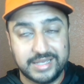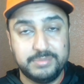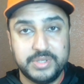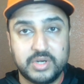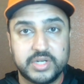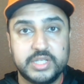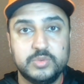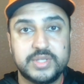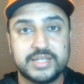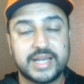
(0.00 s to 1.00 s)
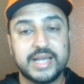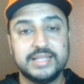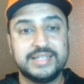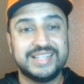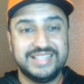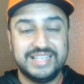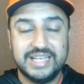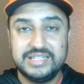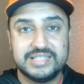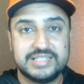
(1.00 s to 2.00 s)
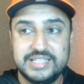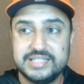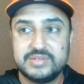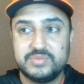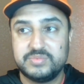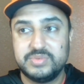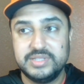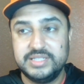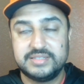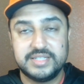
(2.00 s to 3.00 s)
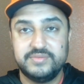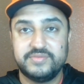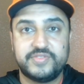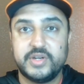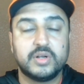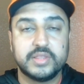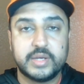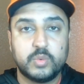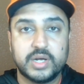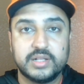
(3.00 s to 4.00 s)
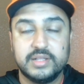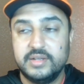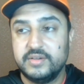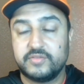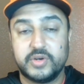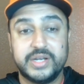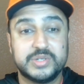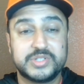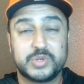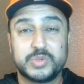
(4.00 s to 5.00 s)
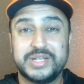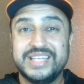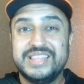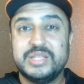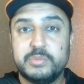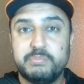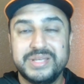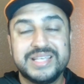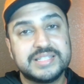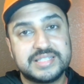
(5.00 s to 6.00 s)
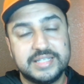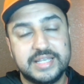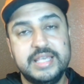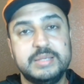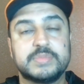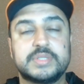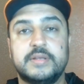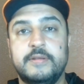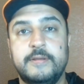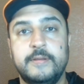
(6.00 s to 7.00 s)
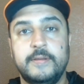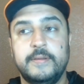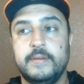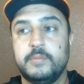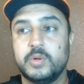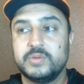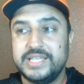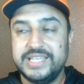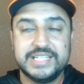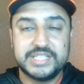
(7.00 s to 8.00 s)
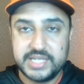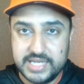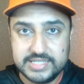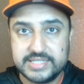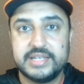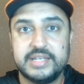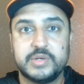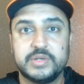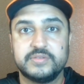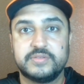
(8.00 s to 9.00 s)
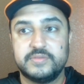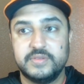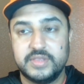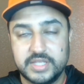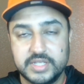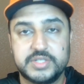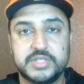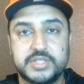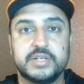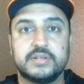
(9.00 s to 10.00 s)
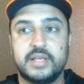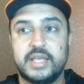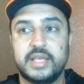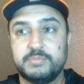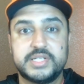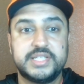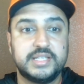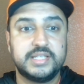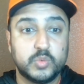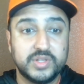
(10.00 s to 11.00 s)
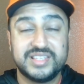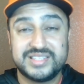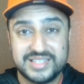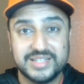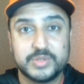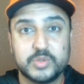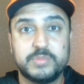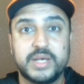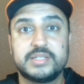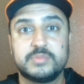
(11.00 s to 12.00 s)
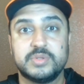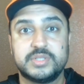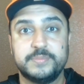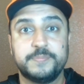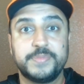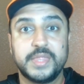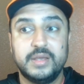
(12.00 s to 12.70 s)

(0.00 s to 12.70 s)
can be argued that Kylan at the end of the season really didn't fare all that well for Arizona in their biggest games. Well, he can change that narrative this year, and in particular with this Illinois basketball team.